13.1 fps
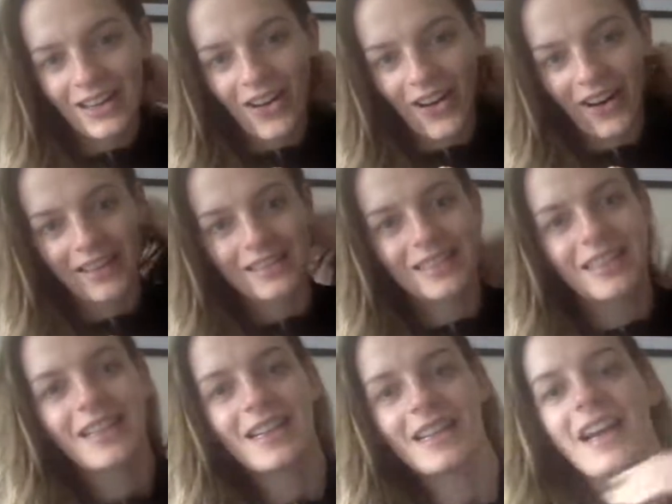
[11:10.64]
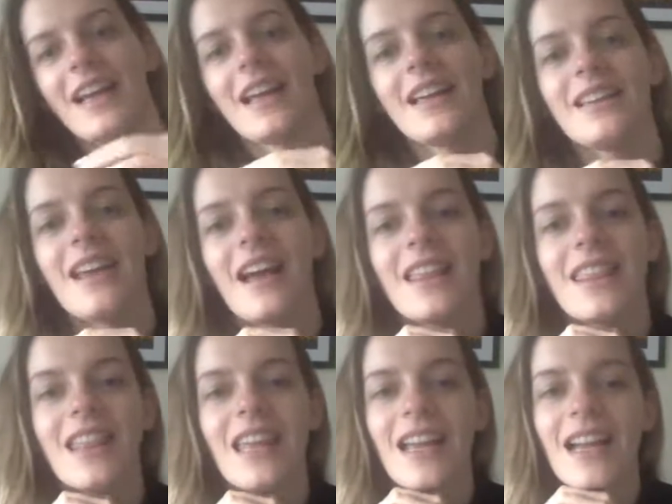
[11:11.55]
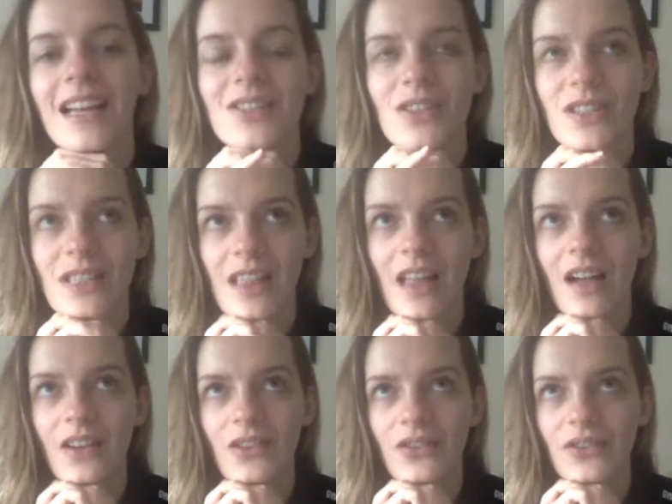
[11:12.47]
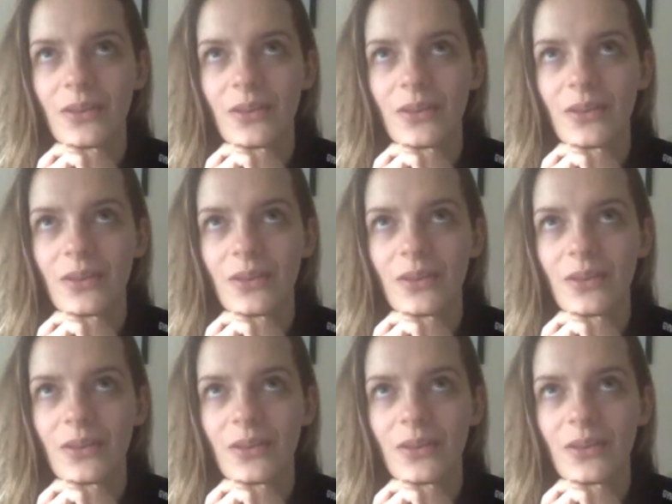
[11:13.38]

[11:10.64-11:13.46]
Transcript: character. And I think I just love